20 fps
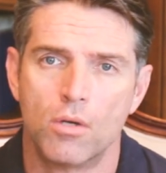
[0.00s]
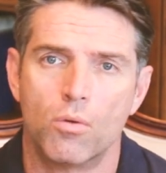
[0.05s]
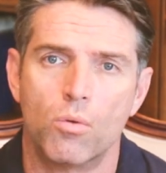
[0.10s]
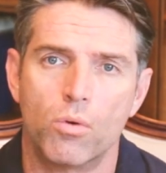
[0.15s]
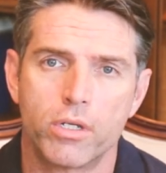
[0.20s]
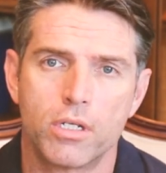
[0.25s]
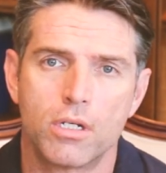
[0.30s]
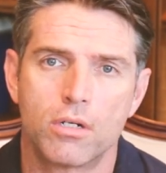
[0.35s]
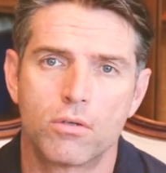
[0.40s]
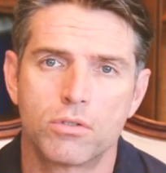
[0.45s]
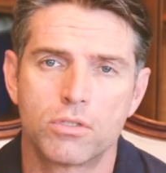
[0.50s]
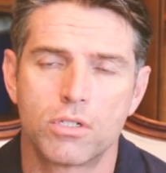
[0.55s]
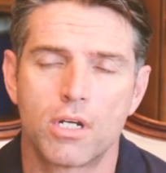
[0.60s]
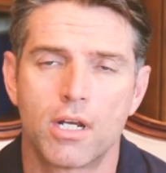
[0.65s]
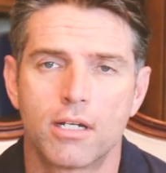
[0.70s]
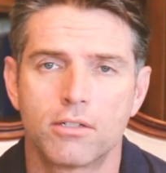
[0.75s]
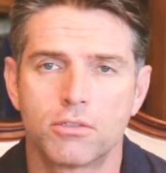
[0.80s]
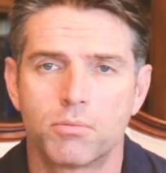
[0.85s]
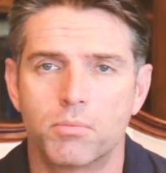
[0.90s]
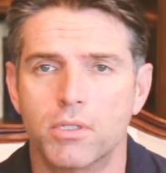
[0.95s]
what year was your
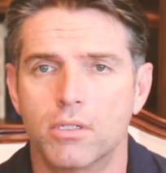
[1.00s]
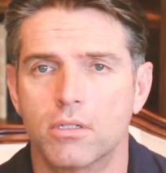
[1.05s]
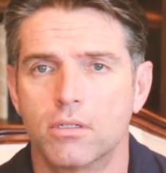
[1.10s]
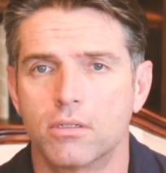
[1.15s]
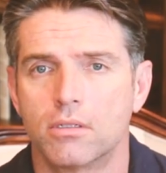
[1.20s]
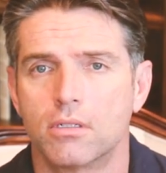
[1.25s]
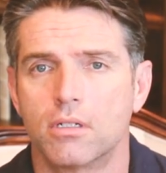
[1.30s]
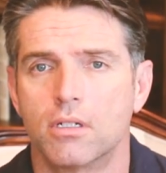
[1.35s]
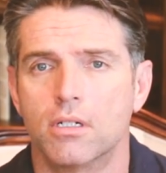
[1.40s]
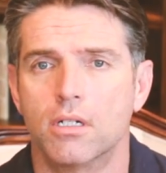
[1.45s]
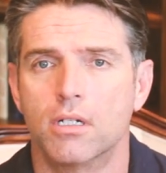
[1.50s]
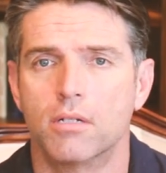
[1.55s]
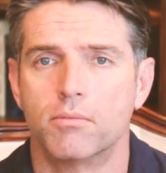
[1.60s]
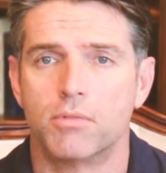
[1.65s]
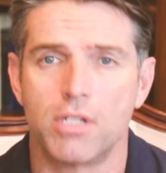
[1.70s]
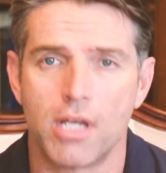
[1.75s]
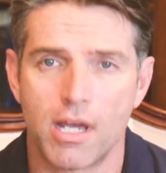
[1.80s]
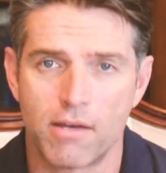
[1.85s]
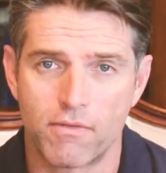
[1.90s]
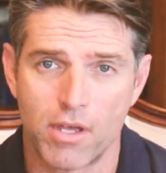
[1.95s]
house built? Um,
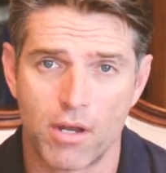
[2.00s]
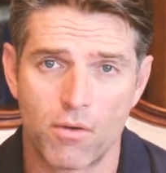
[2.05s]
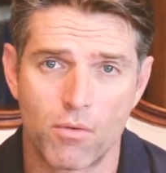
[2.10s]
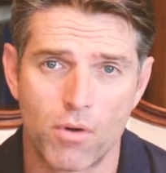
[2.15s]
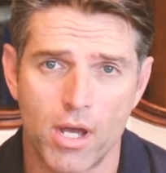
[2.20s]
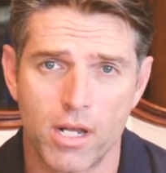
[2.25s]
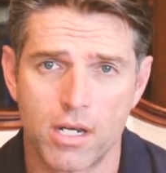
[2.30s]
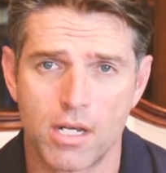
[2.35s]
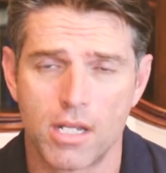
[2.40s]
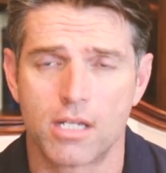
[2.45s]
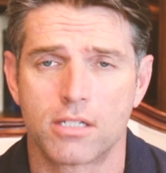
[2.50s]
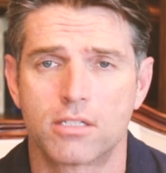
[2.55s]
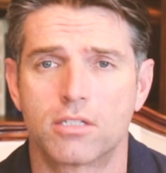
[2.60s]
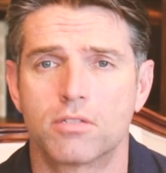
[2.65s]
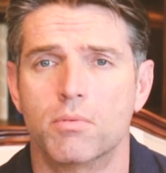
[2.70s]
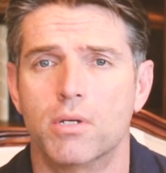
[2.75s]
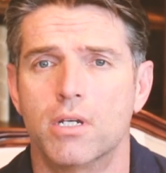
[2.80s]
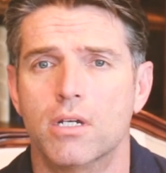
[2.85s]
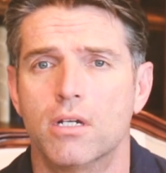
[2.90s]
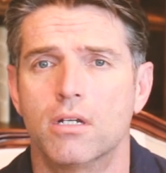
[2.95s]
do you have that rotten egg
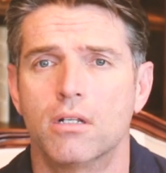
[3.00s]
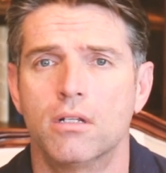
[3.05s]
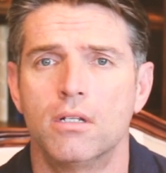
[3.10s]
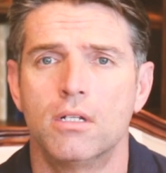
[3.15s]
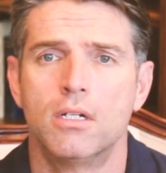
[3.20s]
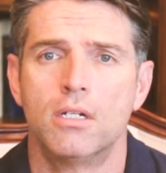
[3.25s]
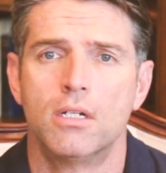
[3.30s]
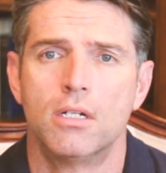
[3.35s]
smell?